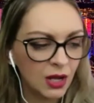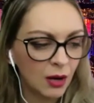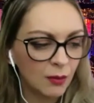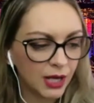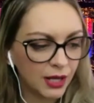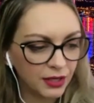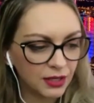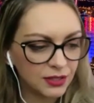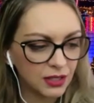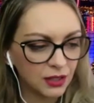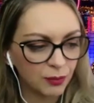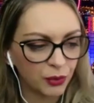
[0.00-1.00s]
but I think it's
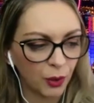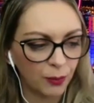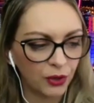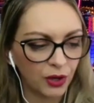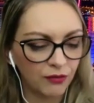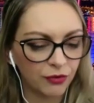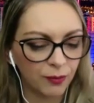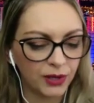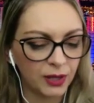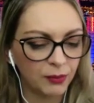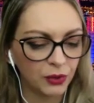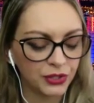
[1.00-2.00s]
inappropriate for
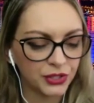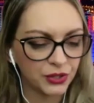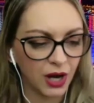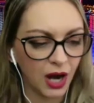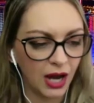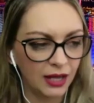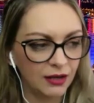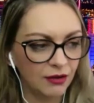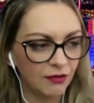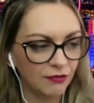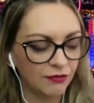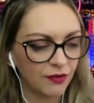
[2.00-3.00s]
people to kind
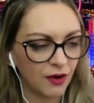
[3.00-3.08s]
of